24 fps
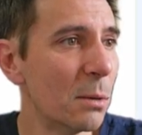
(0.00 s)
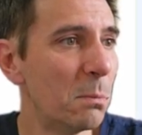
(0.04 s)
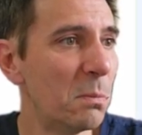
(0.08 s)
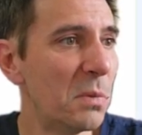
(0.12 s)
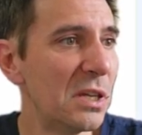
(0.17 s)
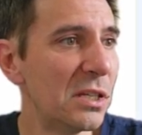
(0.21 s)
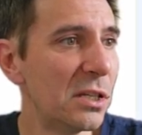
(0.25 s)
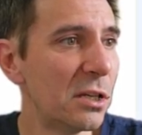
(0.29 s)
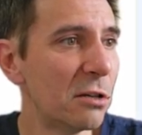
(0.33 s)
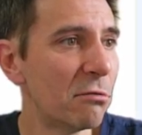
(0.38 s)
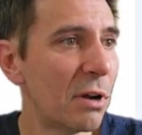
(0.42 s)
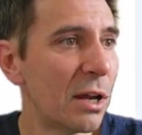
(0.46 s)

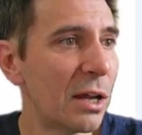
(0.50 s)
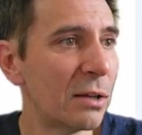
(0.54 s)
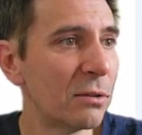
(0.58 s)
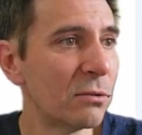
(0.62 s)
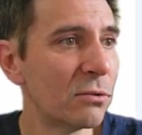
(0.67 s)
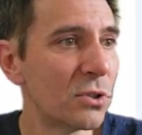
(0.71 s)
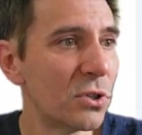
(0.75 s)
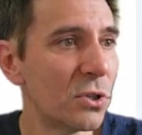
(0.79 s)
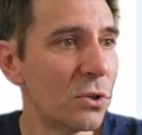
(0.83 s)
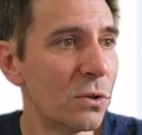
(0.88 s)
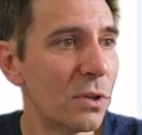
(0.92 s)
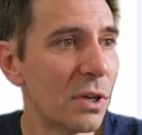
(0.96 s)
busy
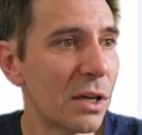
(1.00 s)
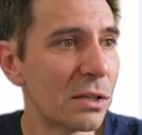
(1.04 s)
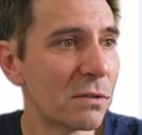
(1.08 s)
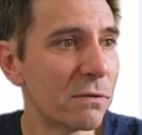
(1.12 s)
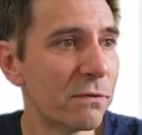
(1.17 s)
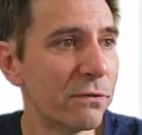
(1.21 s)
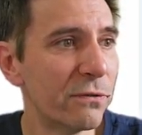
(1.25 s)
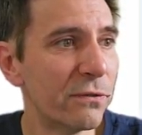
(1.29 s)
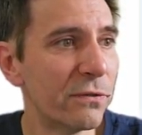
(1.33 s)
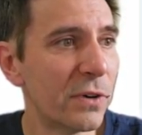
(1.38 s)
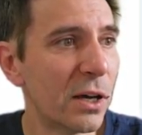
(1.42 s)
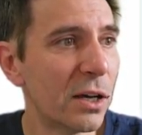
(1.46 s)
around
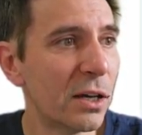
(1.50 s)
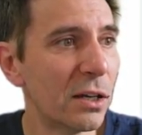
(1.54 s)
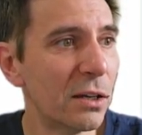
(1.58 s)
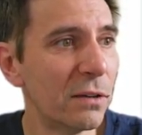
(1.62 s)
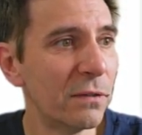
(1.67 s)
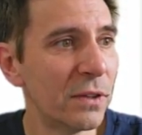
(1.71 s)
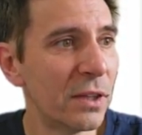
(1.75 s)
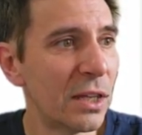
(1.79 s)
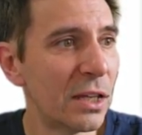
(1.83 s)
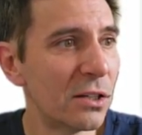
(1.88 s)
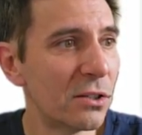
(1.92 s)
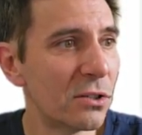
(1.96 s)

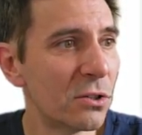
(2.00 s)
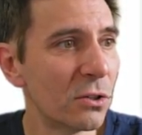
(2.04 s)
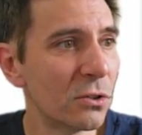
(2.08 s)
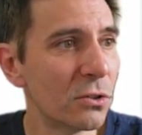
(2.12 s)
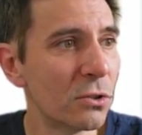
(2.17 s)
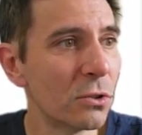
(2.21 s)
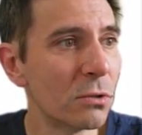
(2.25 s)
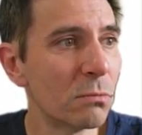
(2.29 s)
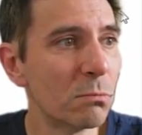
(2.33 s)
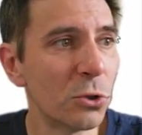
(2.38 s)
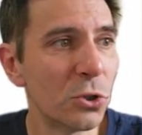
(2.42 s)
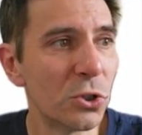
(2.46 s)
2005, and then it's not
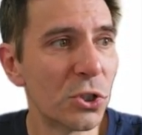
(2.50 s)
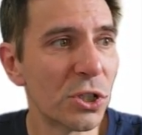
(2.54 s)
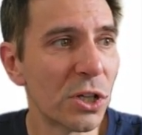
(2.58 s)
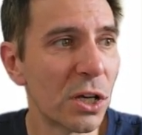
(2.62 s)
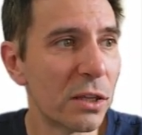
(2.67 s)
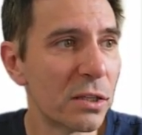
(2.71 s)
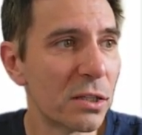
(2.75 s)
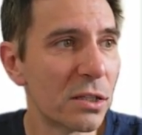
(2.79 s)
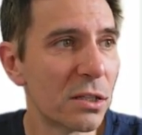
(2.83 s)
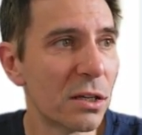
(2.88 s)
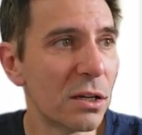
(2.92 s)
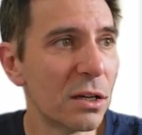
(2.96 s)
done much
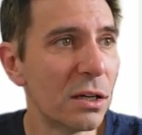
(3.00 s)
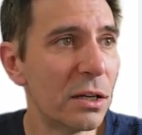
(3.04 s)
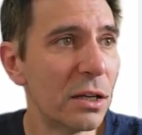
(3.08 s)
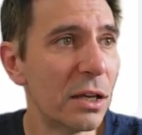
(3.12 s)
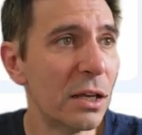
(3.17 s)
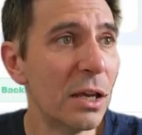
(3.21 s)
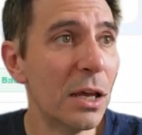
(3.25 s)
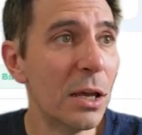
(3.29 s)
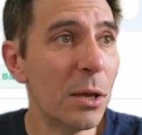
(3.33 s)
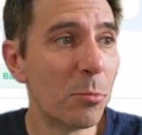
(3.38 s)
either side.